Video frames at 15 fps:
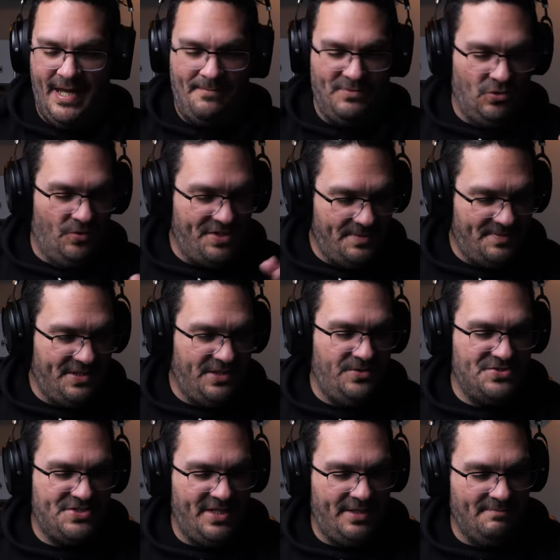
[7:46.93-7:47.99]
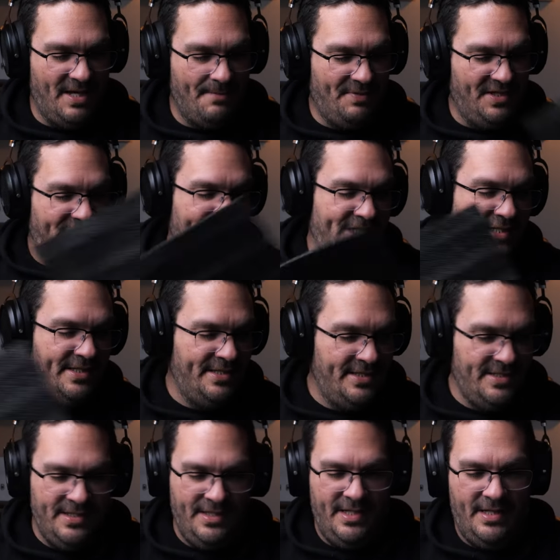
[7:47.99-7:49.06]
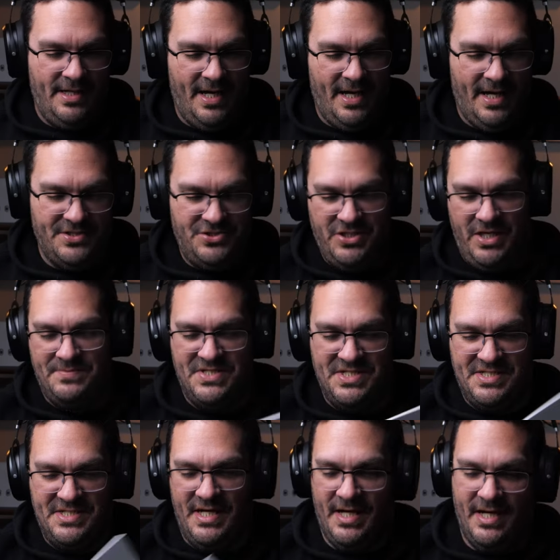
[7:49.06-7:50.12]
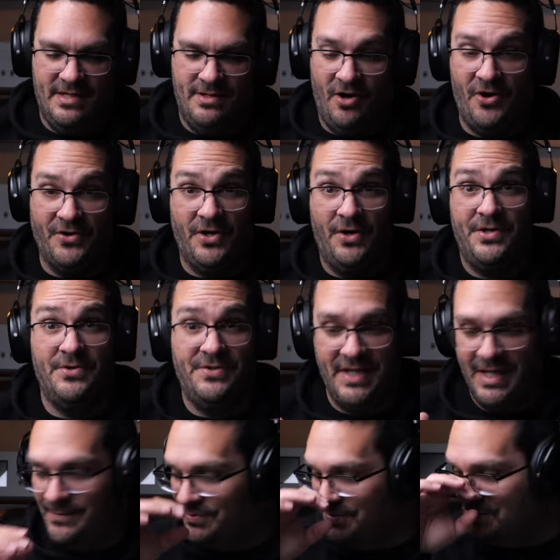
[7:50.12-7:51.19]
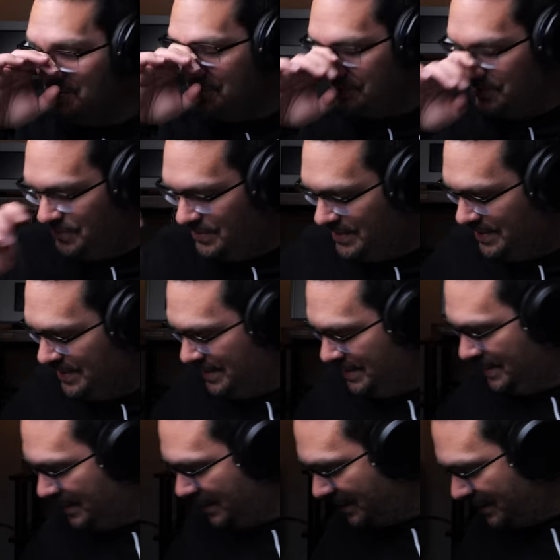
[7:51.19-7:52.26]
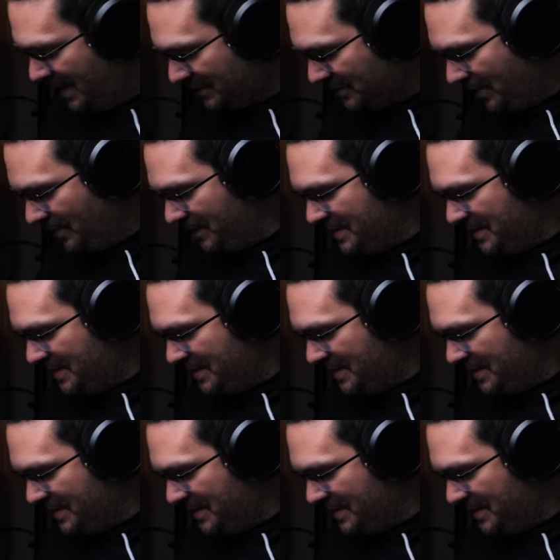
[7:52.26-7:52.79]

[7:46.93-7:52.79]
am going to be using my buddy James's Hart Audio cables to connect all